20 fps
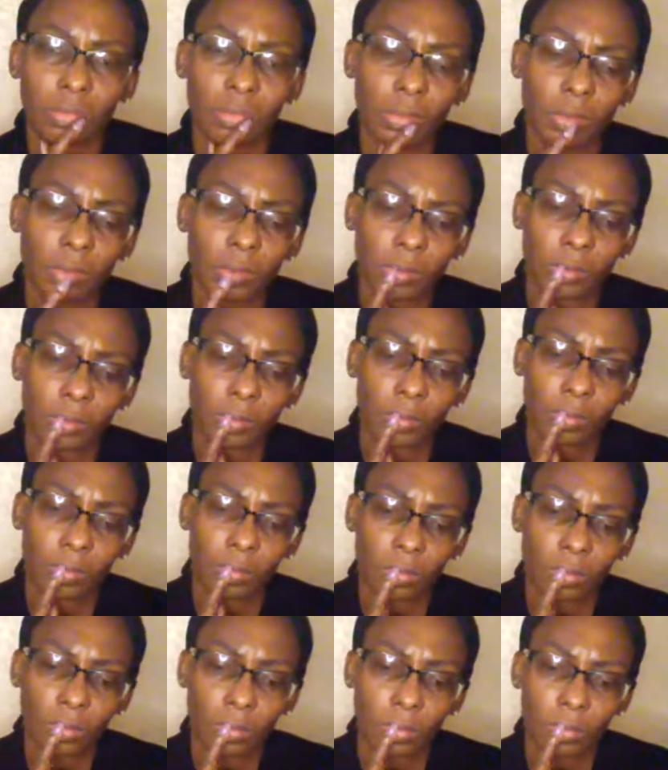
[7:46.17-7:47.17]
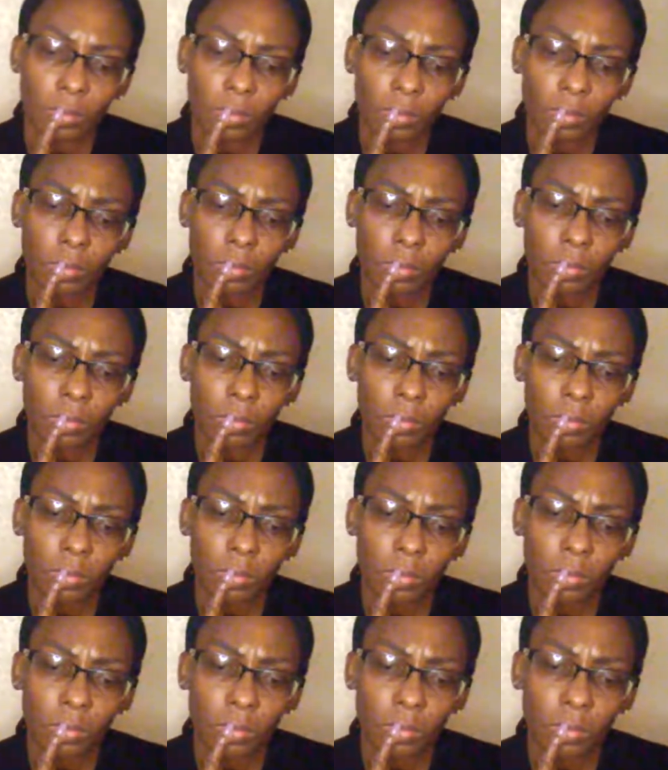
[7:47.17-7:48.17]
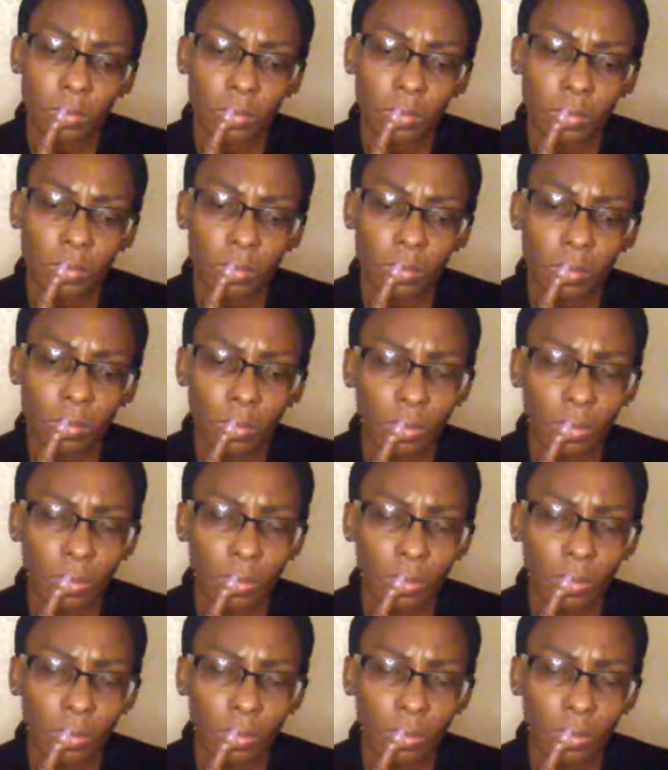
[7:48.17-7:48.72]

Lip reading: Nothing is said.